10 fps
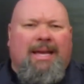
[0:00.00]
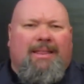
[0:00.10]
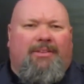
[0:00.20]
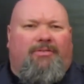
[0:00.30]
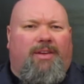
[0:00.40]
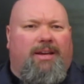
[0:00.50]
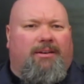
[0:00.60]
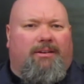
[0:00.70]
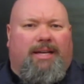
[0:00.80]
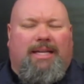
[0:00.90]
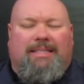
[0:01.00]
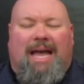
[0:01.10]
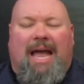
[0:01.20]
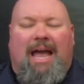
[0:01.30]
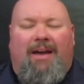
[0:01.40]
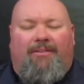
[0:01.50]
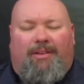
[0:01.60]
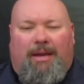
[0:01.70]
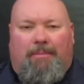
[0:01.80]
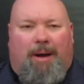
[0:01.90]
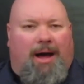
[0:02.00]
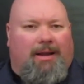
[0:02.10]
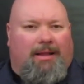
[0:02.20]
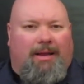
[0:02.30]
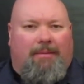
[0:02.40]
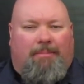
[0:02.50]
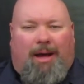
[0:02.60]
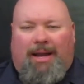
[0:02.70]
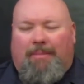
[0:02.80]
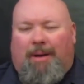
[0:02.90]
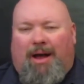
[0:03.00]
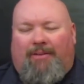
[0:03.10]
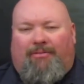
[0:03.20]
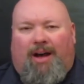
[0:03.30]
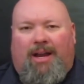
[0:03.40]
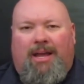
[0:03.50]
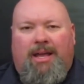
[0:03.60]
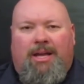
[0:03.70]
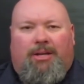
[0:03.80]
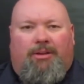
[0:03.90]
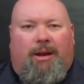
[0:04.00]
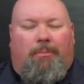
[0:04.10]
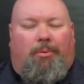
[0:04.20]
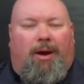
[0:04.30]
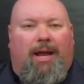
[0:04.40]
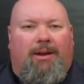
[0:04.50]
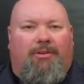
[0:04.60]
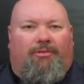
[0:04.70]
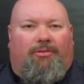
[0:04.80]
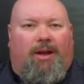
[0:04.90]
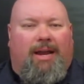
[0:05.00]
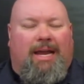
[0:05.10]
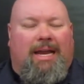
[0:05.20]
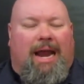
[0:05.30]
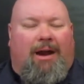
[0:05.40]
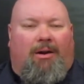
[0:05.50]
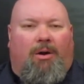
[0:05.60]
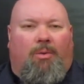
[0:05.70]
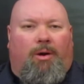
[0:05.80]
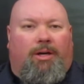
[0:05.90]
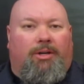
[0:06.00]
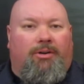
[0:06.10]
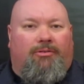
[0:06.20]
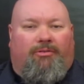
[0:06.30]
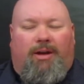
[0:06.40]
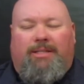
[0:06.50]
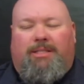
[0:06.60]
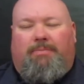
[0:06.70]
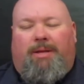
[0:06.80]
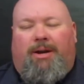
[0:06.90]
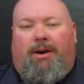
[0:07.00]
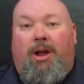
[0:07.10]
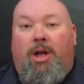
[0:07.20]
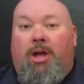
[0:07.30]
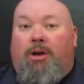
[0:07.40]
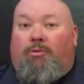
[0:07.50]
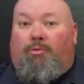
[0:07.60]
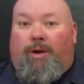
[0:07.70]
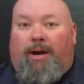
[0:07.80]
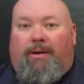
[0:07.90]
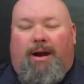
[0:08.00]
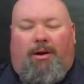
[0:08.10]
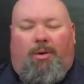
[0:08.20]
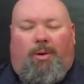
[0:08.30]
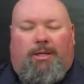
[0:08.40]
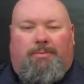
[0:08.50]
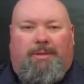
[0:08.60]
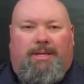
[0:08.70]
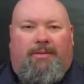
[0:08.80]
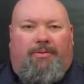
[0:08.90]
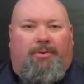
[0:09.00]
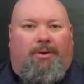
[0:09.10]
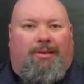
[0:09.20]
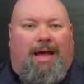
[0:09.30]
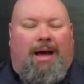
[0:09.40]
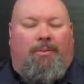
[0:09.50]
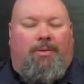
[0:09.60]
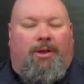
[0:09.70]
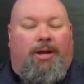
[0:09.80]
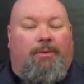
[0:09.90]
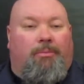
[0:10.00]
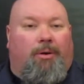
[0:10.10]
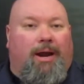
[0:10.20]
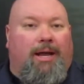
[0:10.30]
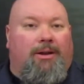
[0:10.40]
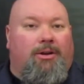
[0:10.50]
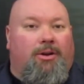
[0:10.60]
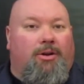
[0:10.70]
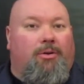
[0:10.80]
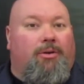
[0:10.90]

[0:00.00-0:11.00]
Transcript: This vehicle gets heavily body modified, including brand new front end aero work, new front splitter. Rear aero work's been done through a lot with a brand new